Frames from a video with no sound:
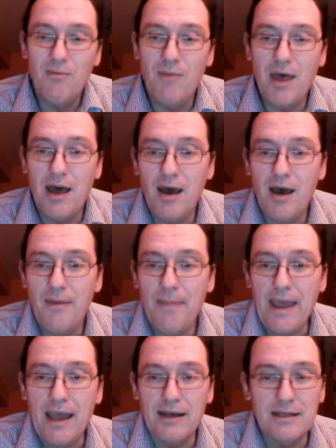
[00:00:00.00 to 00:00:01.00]

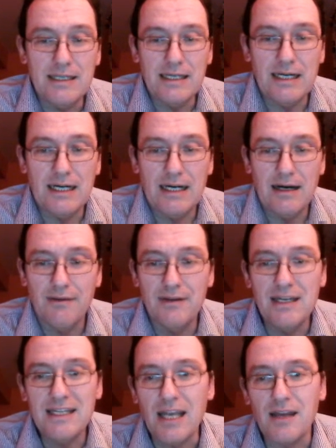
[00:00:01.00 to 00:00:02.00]
The
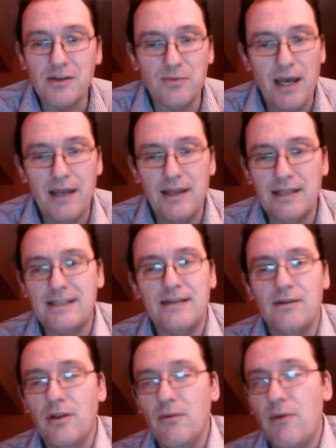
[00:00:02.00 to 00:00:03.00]
dictators were
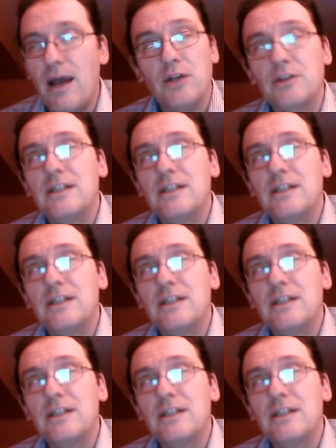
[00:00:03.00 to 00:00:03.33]
not